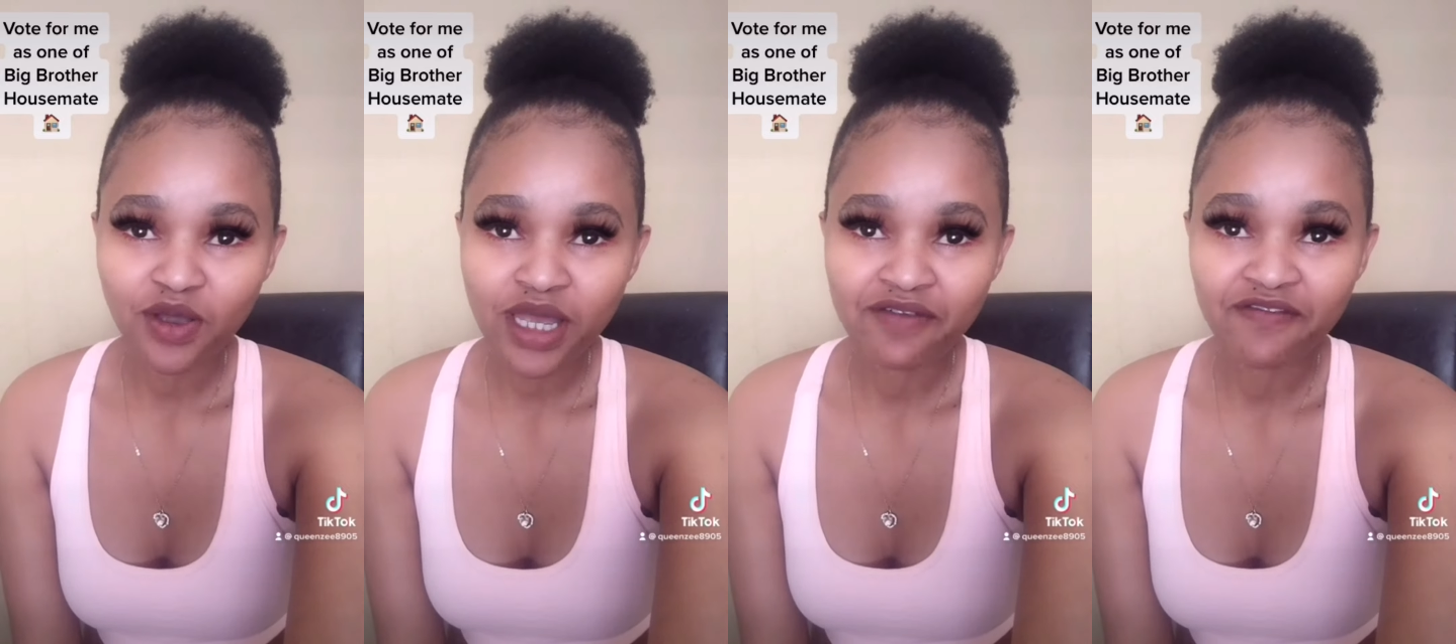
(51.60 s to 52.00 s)

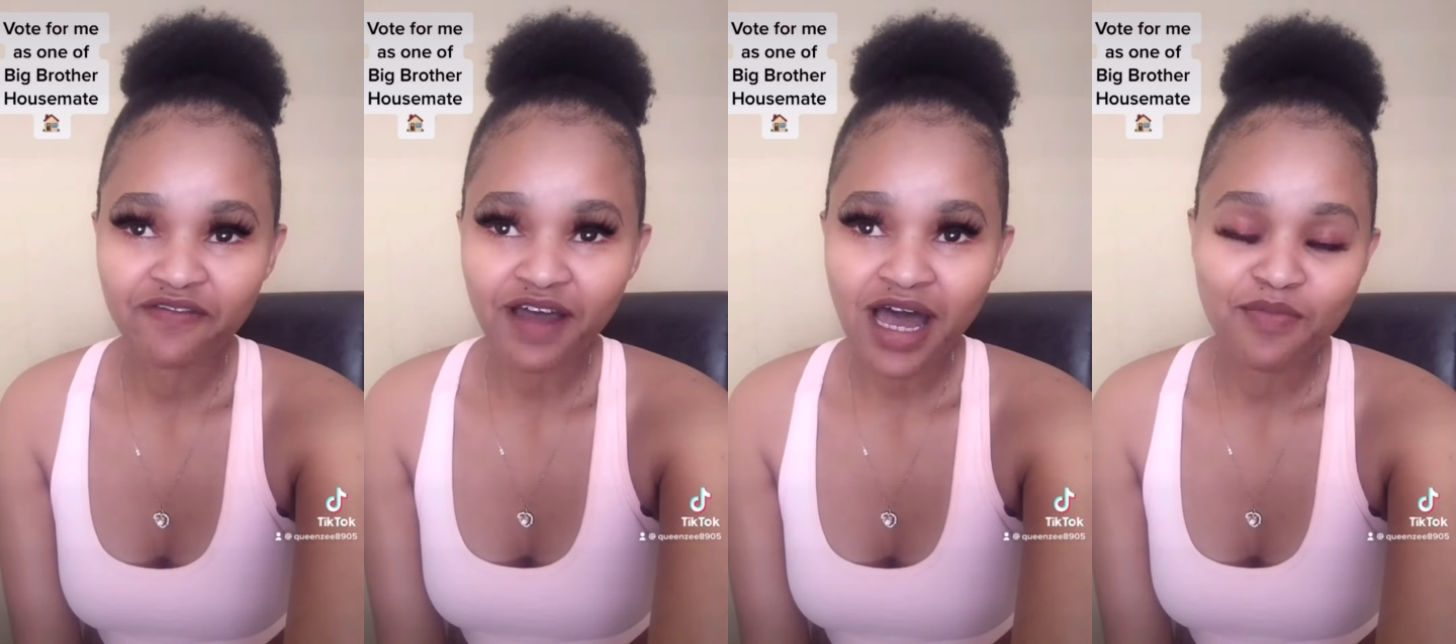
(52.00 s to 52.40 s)
if
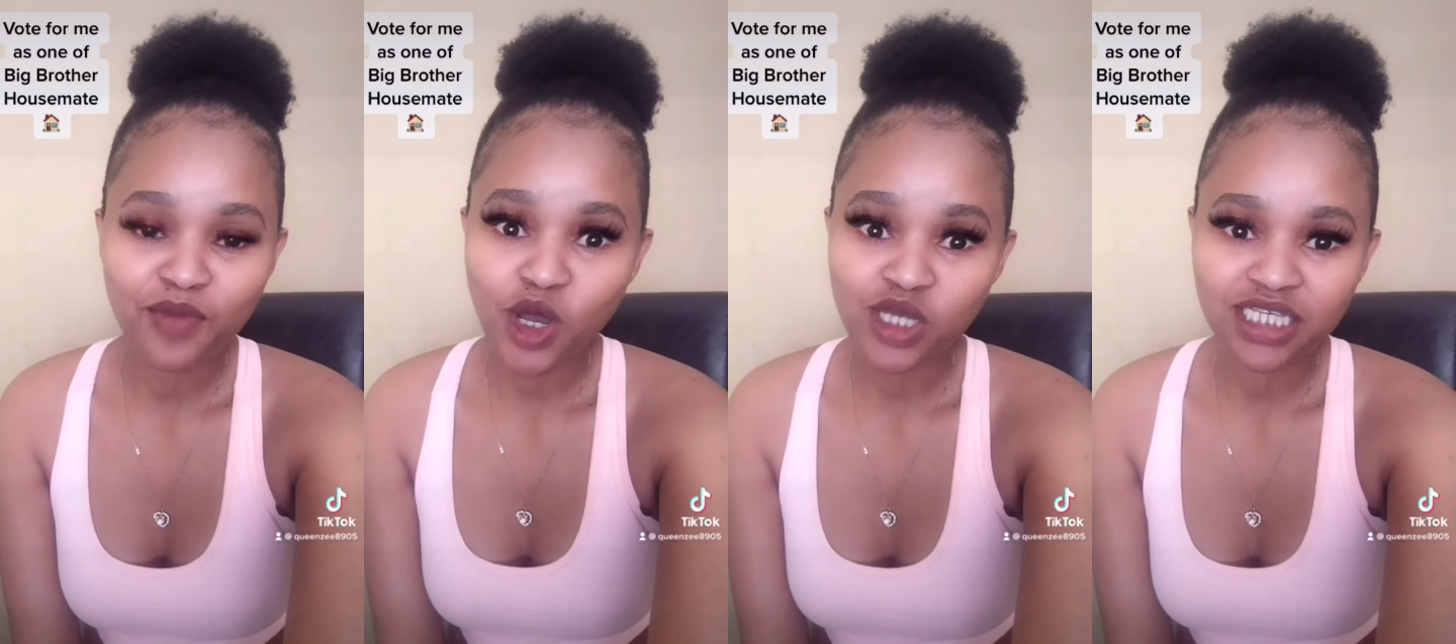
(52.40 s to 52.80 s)
I'm
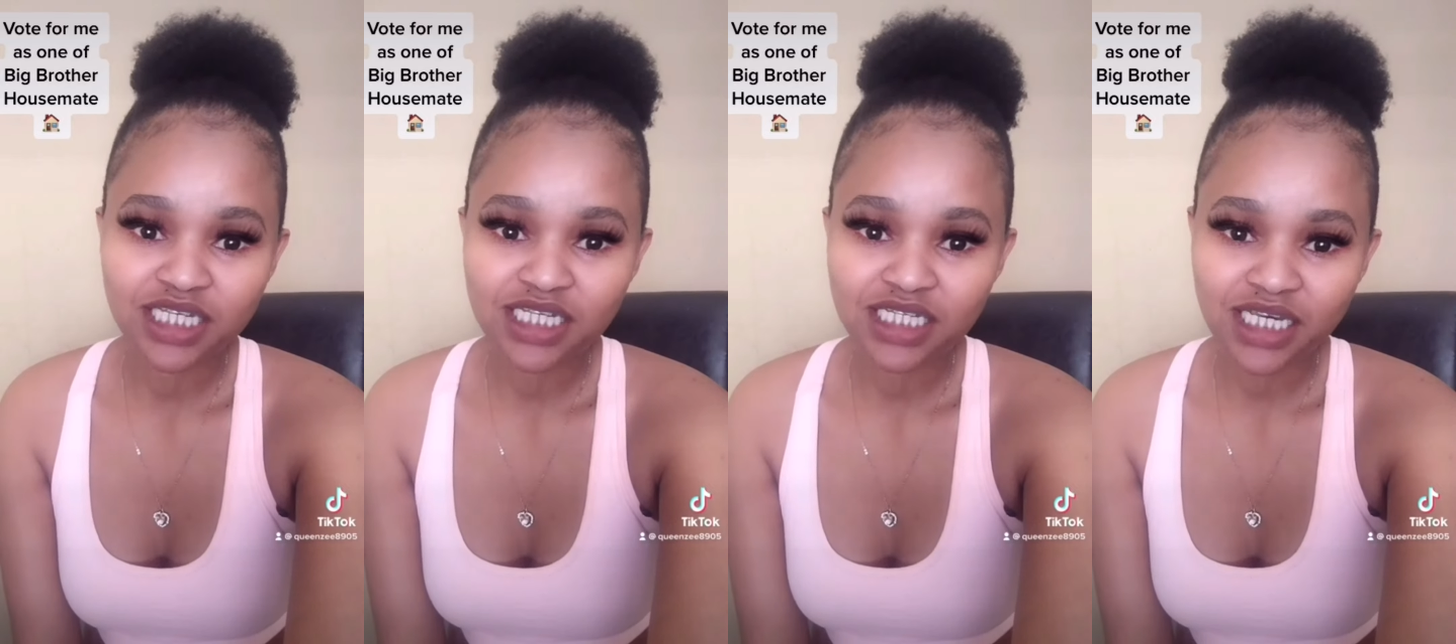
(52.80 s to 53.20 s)

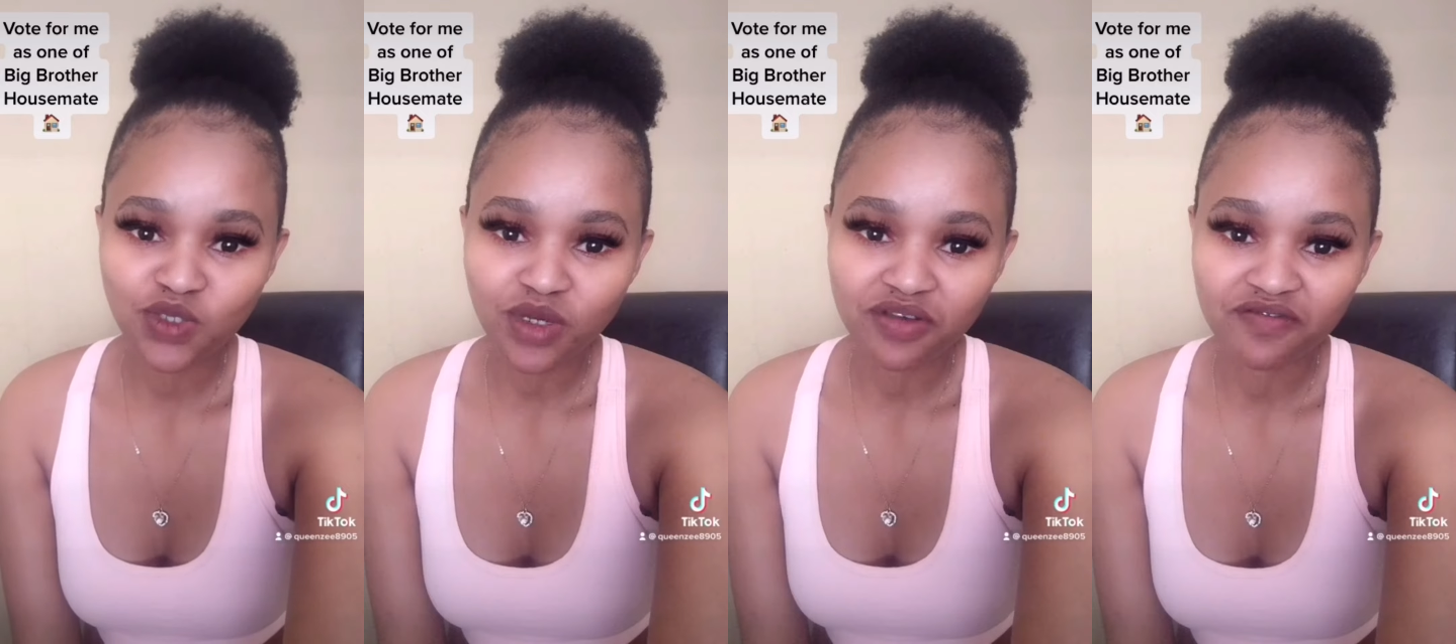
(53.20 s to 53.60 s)
considered
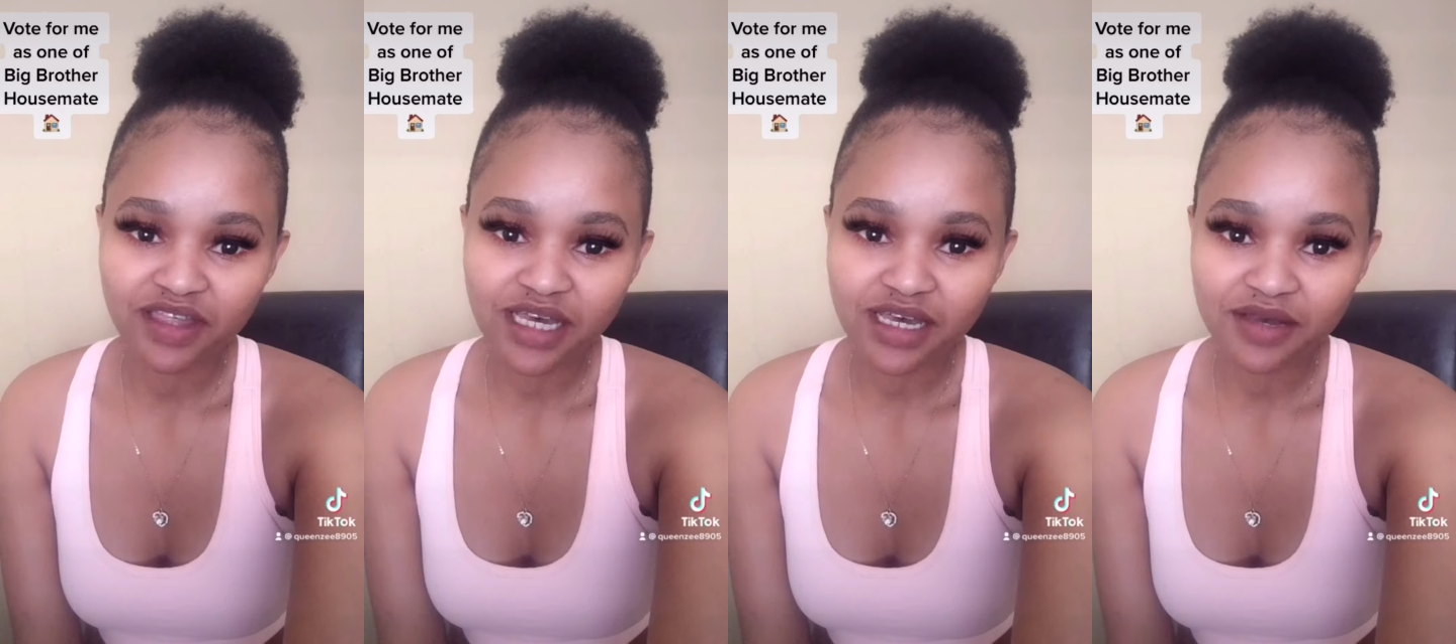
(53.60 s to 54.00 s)
as one of
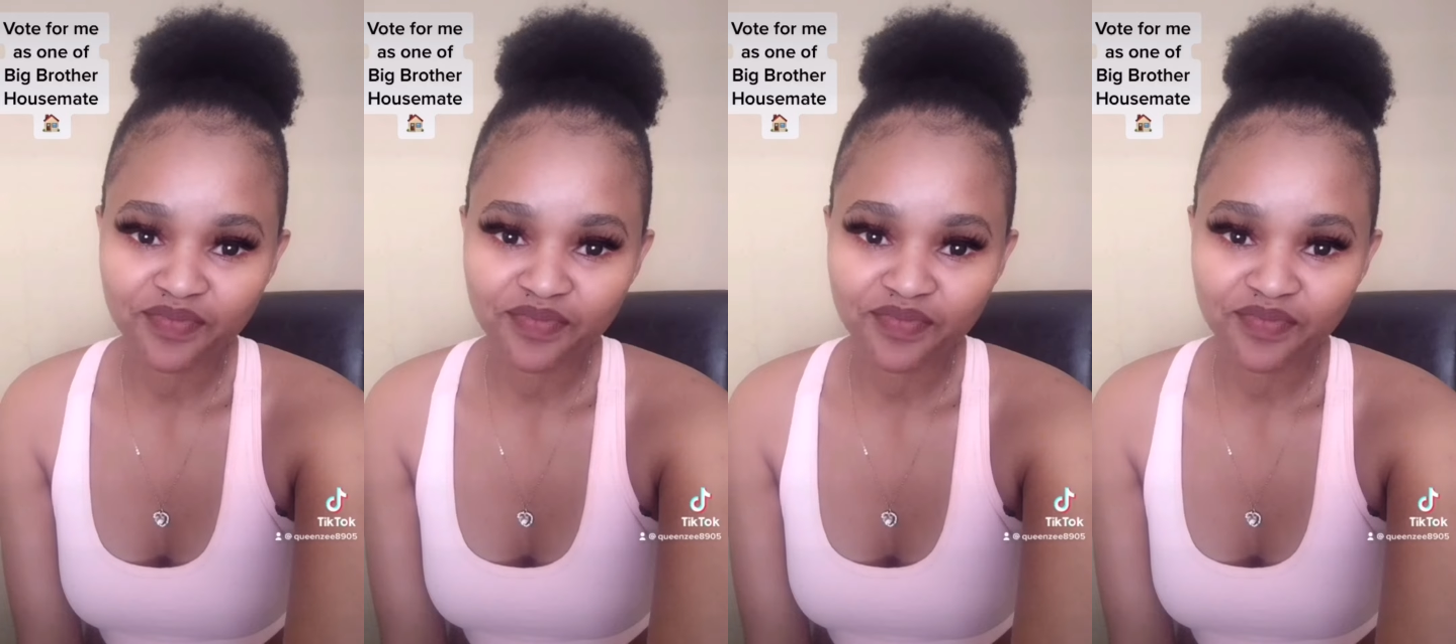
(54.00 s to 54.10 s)
the